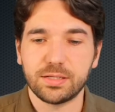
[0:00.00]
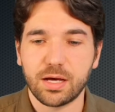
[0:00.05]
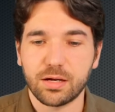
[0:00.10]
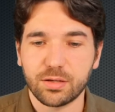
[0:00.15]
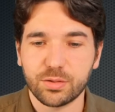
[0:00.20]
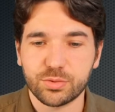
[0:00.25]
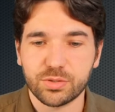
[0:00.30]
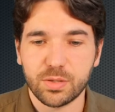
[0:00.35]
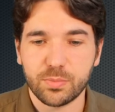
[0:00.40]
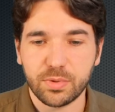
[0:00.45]

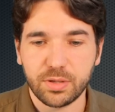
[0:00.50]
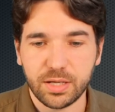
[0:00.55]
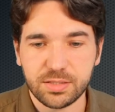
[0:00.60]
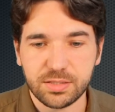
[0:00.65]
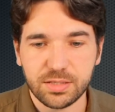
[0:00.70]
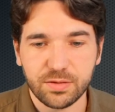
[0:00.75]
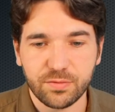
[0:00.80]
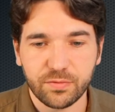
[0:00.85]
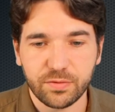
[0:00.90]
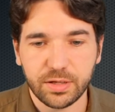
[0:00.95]
Donald Trump,
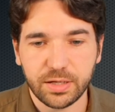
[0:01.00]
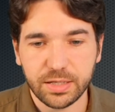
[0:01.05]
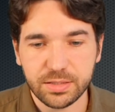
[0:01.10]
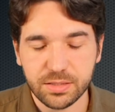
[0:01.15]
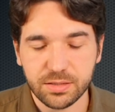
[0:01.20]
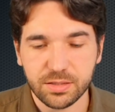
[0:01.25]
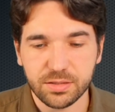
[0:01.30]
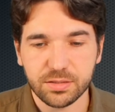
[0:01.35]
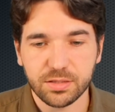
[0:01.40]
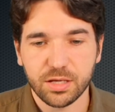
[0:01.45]
unless he flies
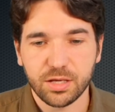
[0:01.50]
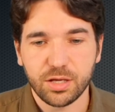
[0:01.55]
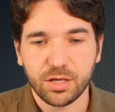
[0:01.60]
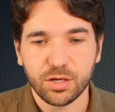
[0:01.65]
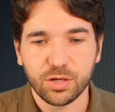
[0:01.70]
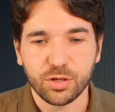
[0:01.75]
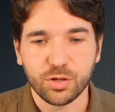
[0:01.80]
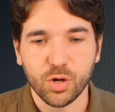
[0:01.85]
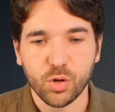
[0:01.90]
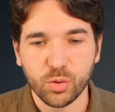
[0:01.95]
in his
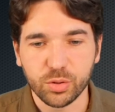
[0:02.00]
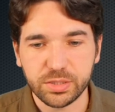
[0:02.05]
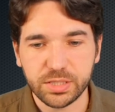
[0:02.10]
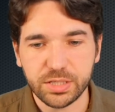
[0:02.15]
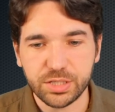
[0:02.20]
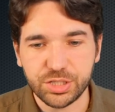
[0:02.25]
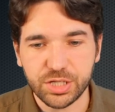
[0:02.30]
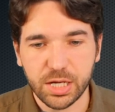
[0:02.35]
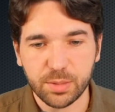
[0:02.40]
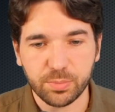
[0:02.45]

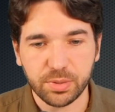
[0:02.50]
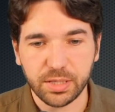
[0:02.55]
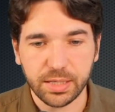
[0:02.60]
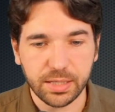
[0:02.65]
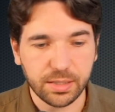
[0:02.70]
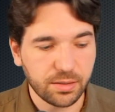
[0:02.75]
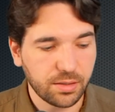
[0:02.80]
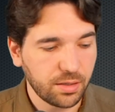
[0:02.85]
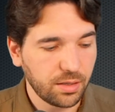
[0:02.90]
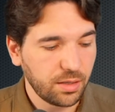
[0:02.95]
golden jet
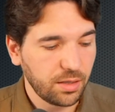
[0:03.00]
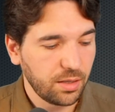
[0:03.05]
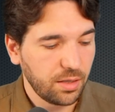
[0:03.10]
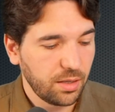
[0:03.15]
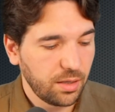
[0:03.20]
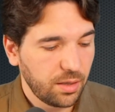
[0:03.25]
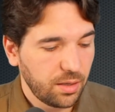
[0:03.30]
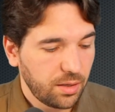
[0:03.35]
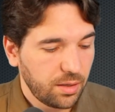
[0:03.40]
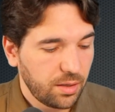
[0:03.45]
plane.
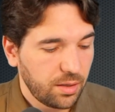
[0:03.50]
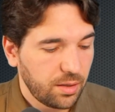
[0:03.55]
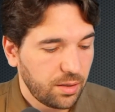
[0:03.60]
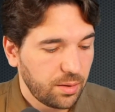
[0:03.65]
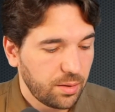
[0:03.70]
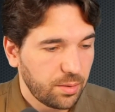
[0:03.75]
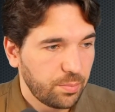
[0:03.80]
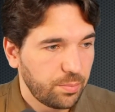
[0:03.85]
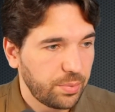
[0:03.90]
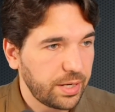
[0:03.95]

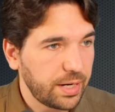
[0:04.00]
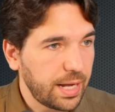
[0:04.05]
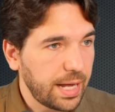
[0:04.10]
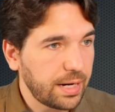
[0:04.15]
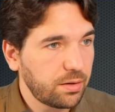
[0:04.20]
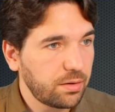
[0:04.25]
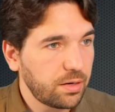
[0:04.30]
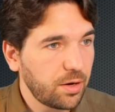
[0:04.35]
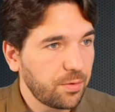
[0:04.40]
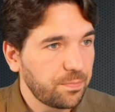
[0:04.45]
But I
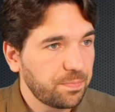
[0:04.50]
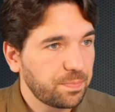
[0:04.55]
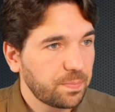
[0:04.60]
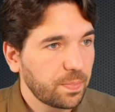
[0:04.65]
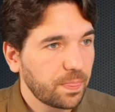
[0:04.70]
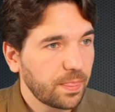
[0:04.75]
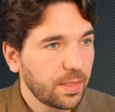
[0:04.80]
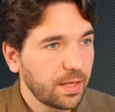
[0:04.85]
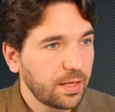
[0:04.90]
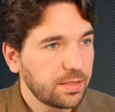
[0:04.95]
don't know.
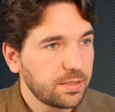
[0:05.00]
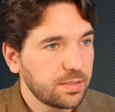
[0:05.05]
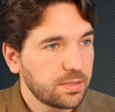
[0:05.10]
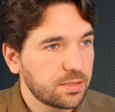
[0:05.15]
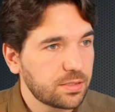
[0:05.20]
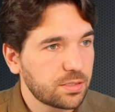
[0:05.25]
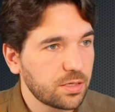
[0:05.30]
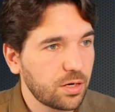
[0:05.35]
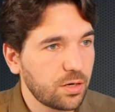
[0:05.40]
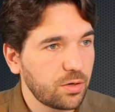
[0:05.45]

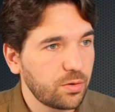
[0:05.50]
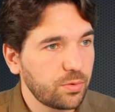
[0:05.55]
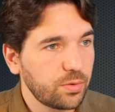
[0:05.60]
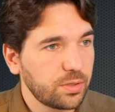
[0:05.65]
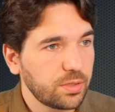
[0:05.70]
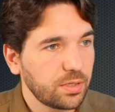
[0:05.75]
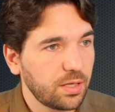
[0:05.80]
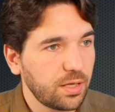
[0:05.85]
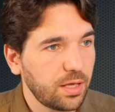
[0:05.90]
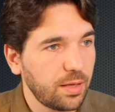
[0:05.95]
So
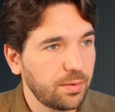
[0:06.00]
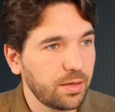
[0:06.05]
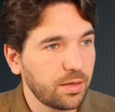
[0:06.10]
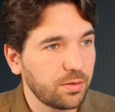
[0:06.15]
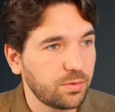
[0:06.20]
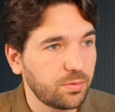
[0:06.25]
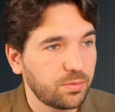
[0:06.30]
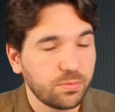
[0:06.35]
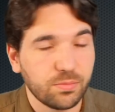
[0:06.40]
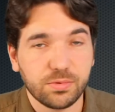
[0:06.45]

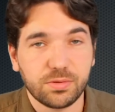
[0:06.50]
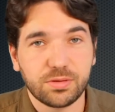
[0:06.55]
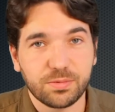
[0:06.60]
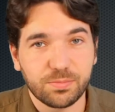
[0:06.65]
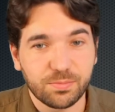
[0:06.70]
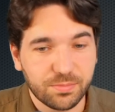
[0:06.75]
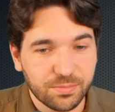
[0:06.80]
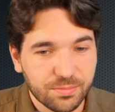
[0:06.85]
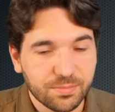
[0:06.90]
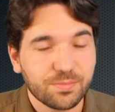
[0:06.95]

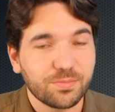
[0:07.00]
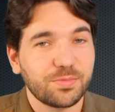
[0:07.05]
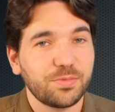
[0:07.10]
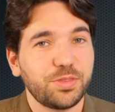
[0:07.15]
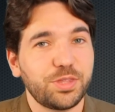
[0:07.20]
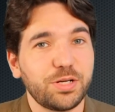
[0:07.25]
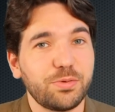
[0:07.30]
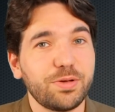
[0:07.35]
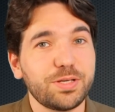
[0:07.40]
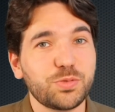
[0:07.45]

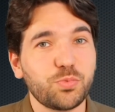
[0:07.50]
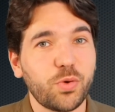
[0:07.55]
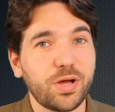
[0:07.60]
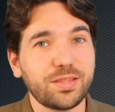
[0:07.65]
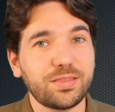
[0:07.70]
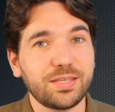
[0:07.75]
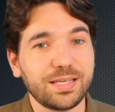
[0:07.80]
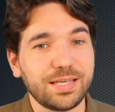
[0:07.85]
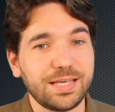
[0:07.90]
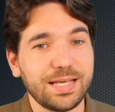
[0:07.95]
there is
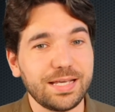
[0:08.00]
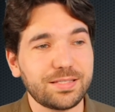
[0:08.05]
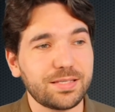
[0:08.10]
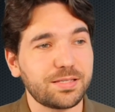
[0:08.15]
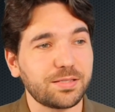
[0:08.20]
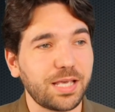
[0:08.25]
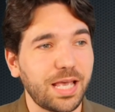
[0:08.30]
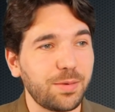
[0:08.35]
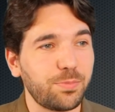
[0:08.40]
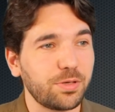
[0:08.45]
one thing he is
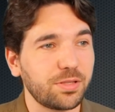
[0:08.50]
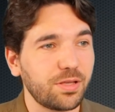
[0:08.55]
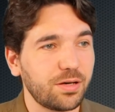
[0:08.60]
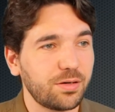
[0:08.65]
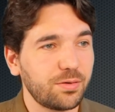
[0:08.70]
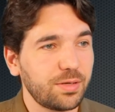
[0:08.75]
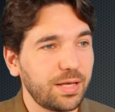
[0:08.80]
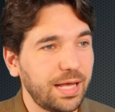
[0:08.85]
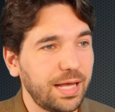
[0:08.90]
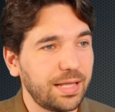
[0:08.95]
escaping, though,